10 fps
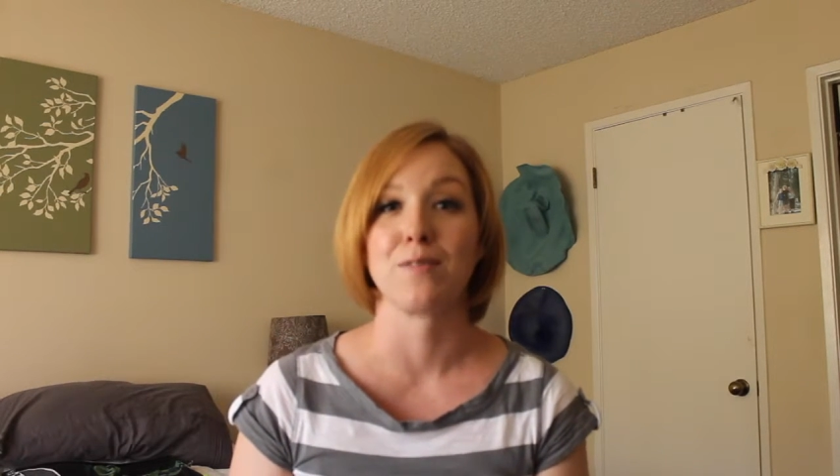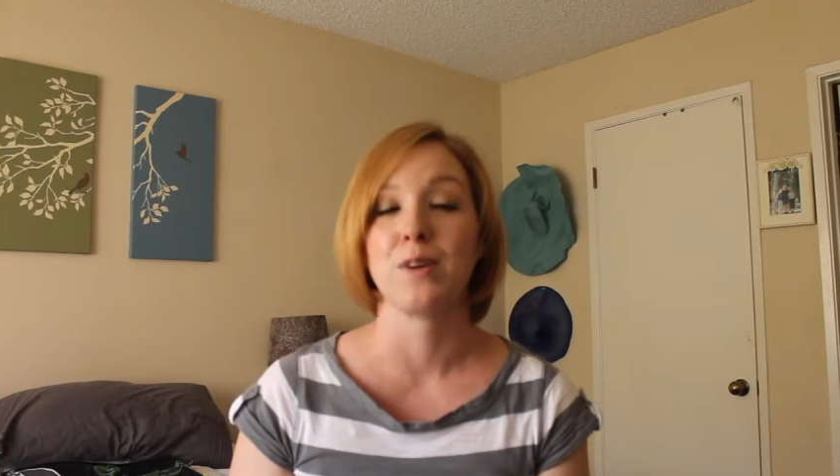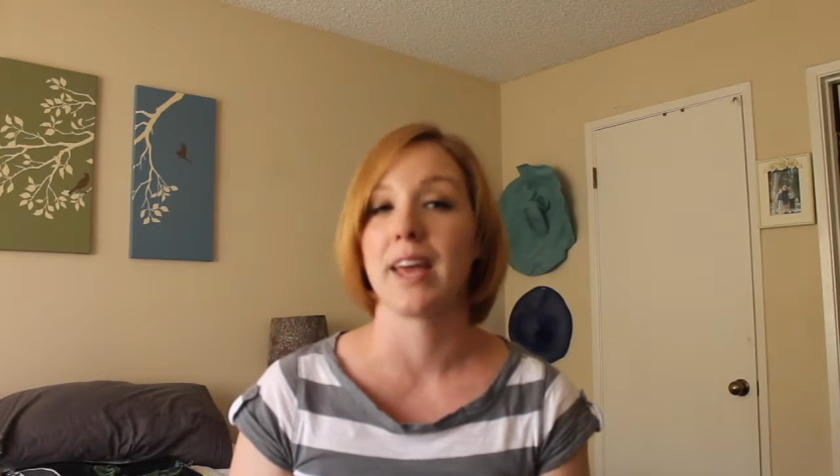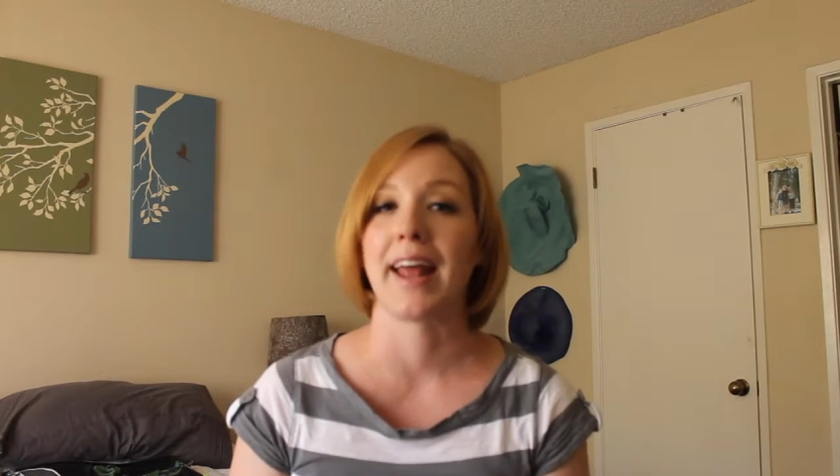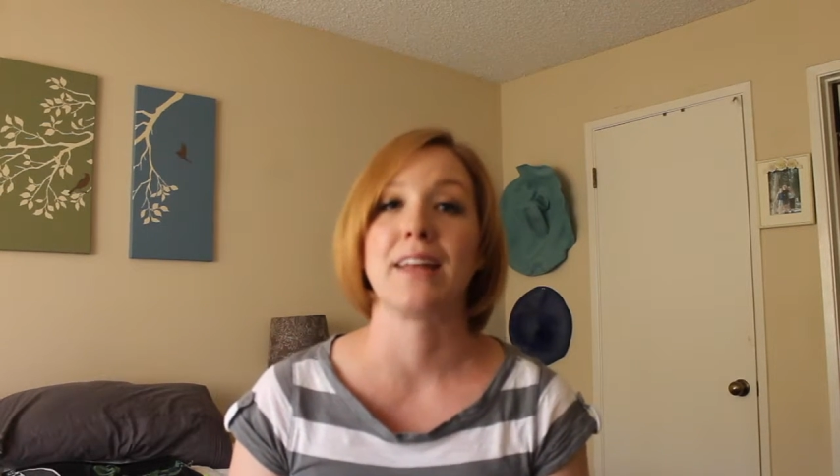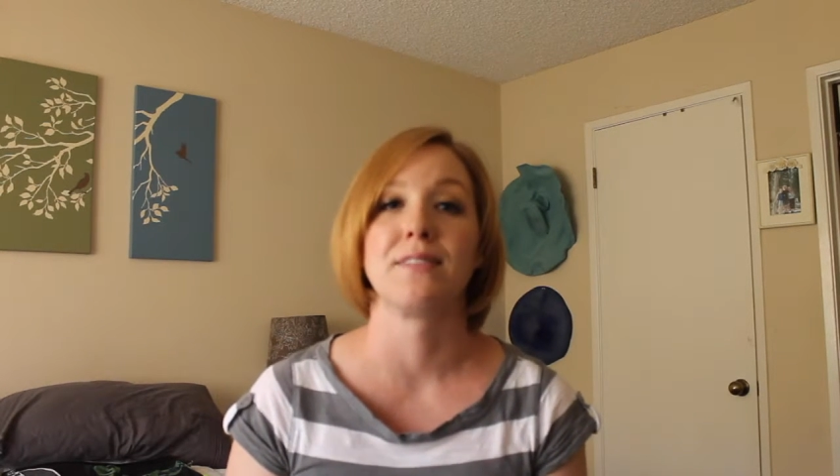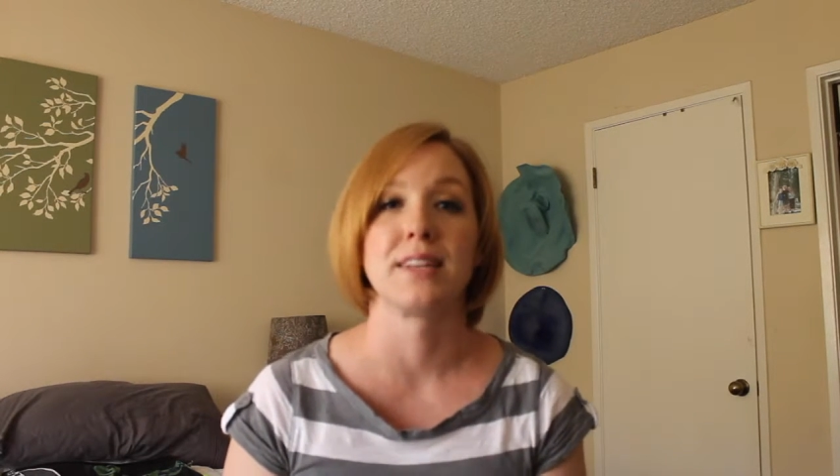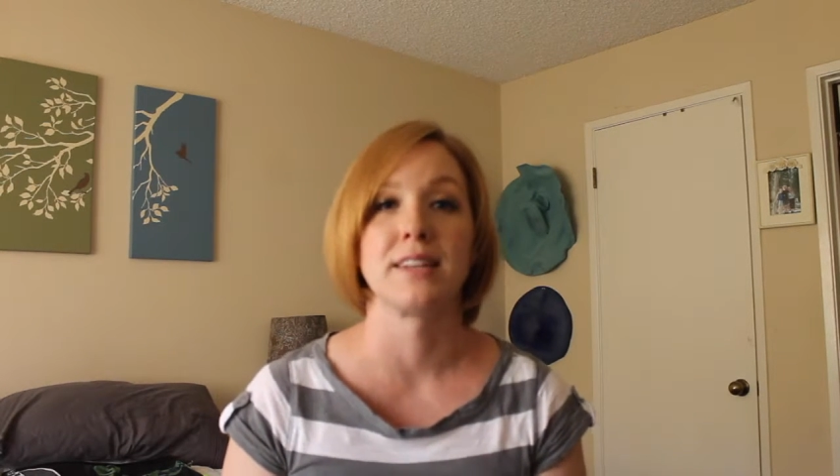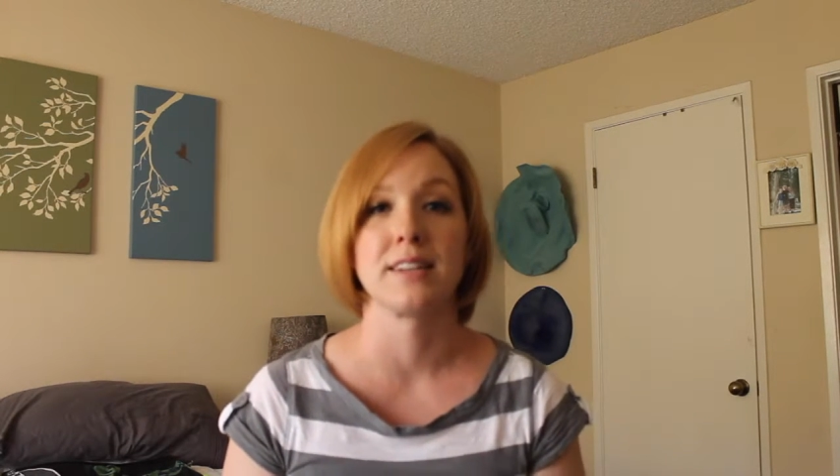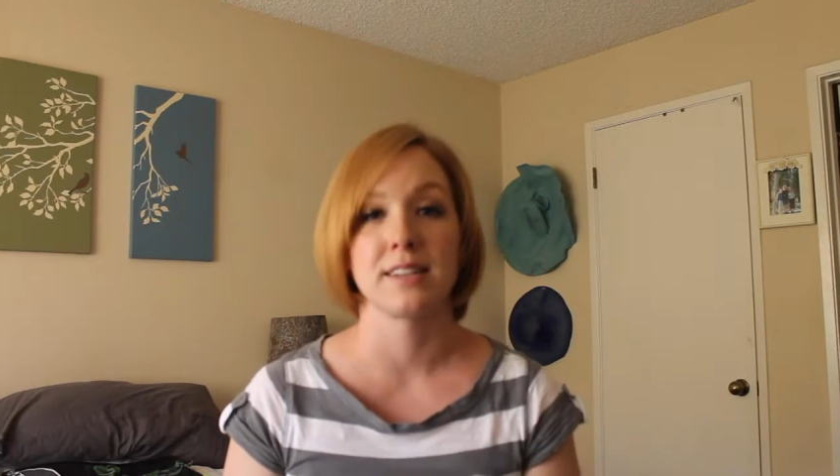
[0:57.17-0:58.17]
We can't
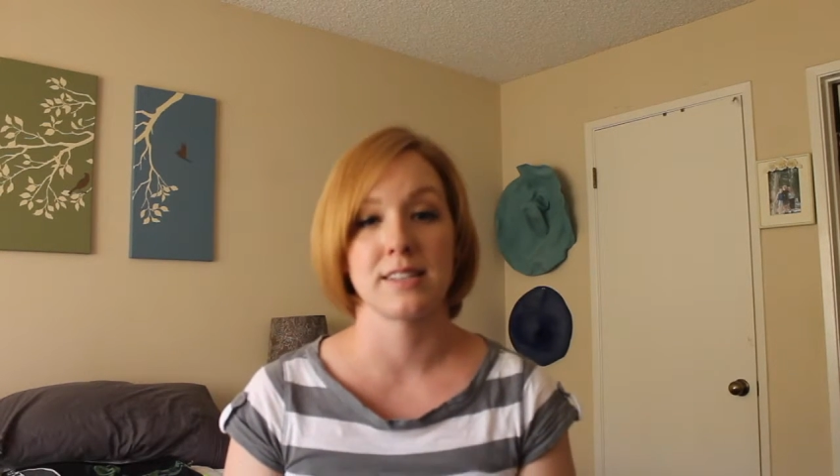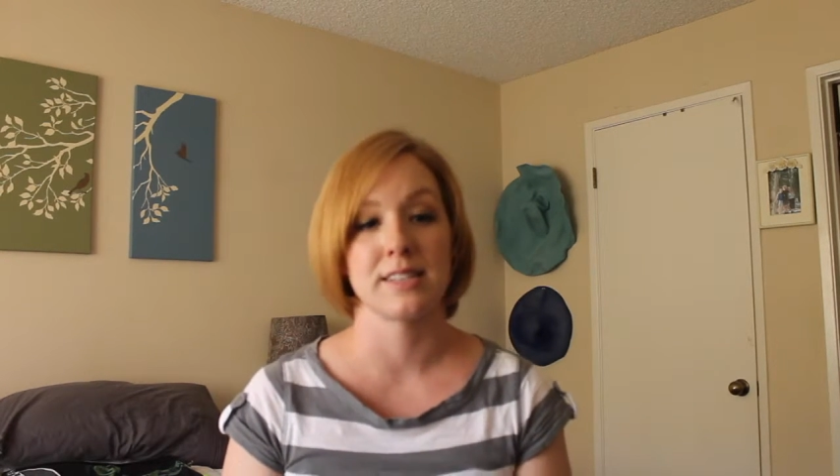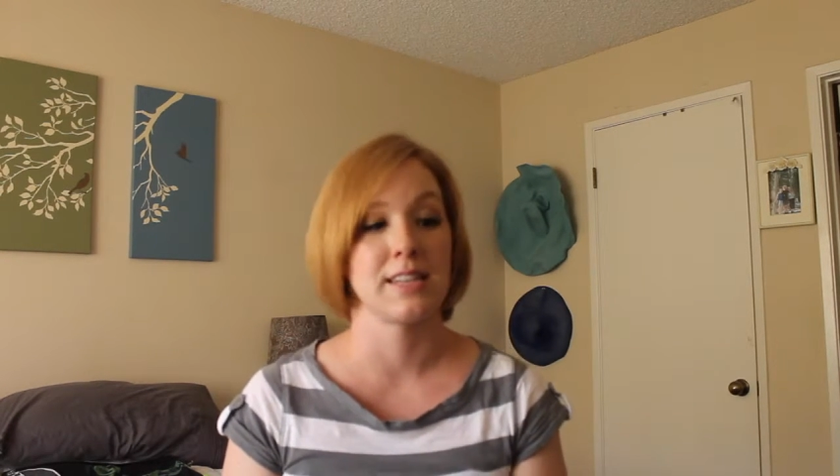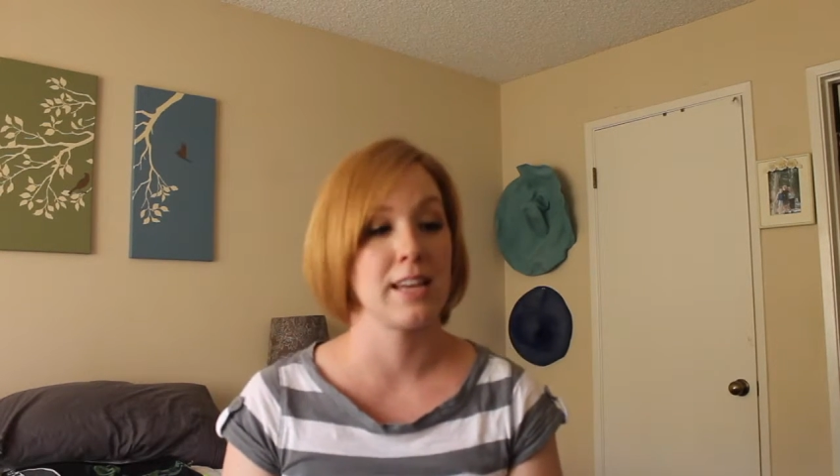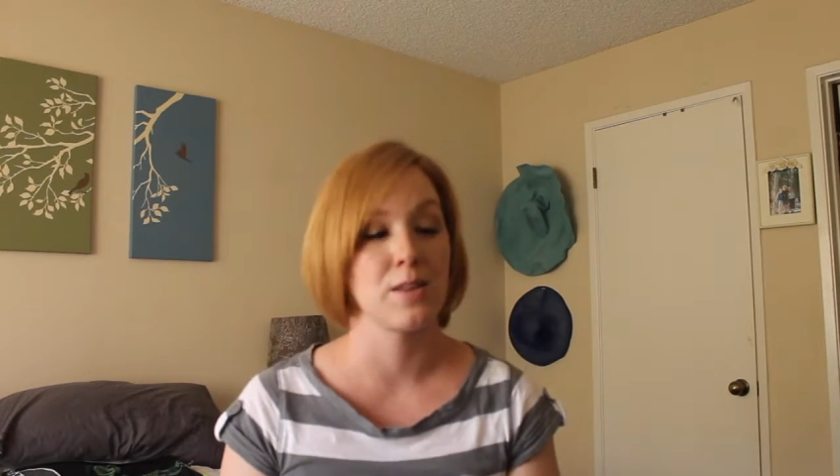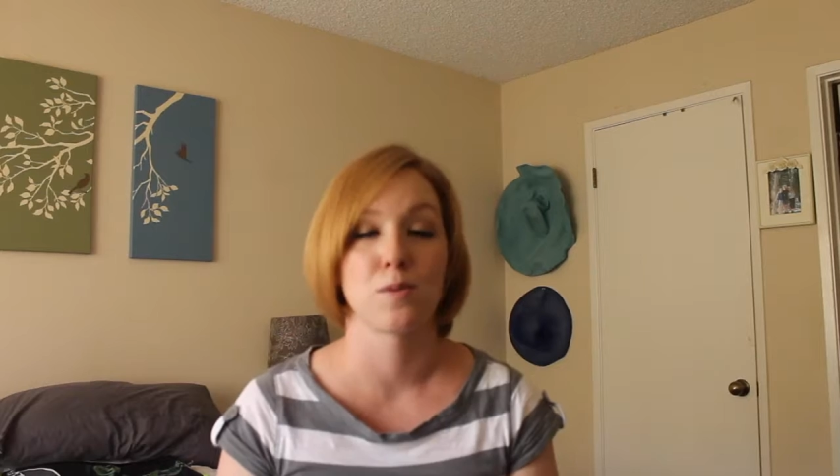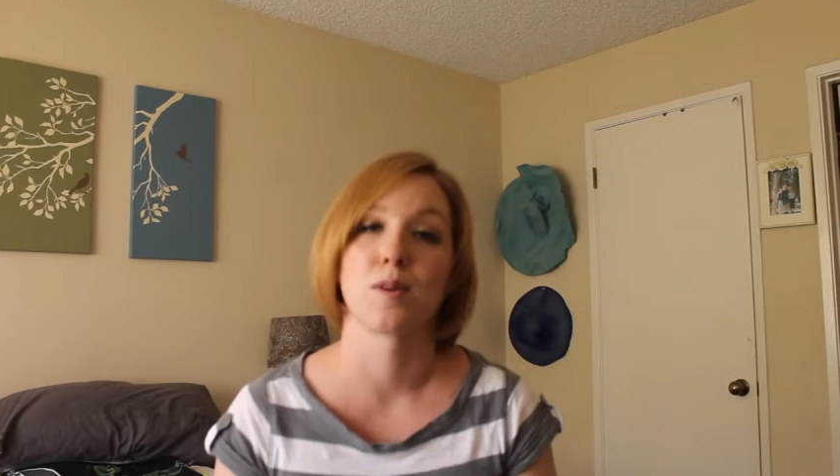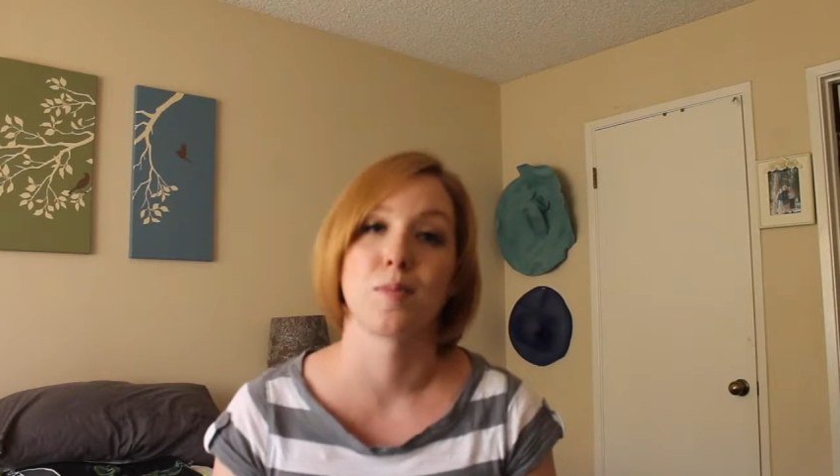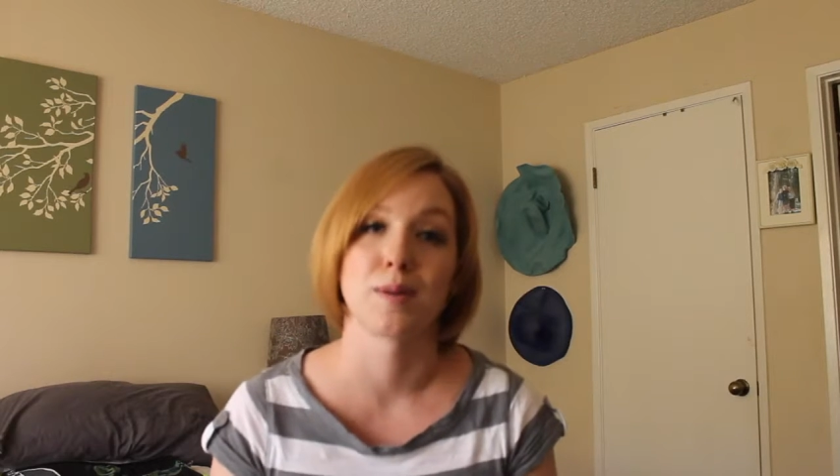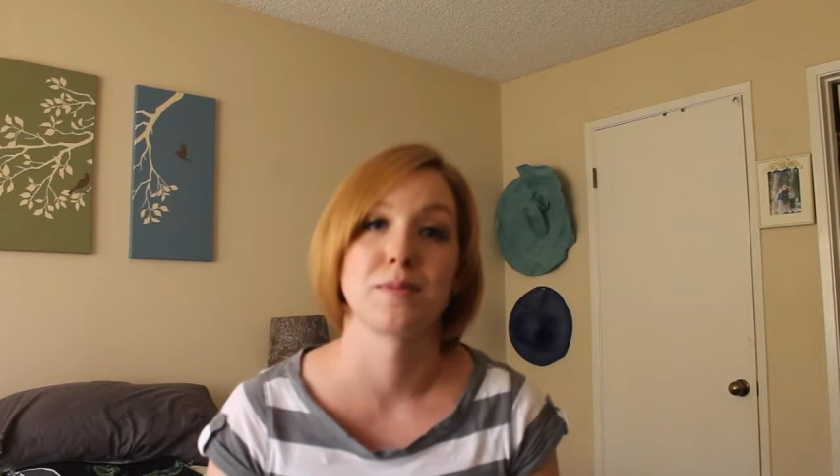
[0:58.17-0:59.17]
even say the
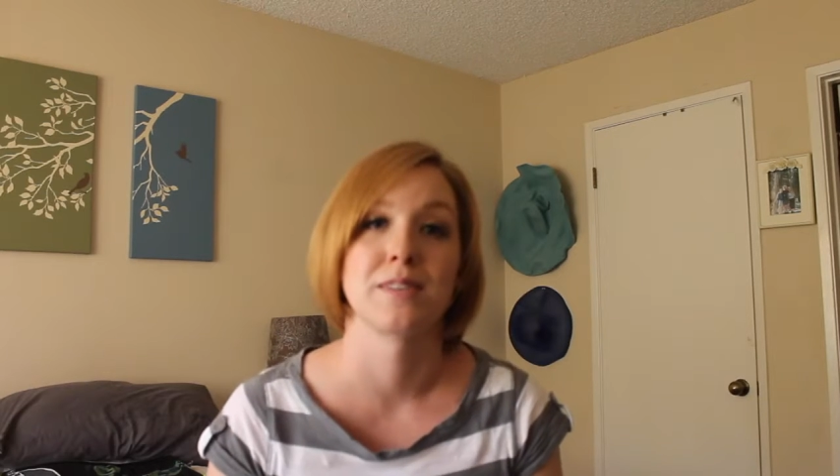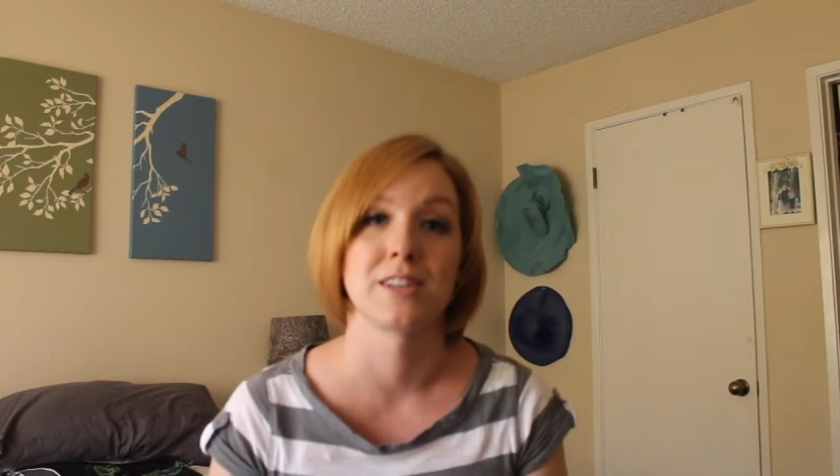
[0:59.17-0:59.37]
word bubbles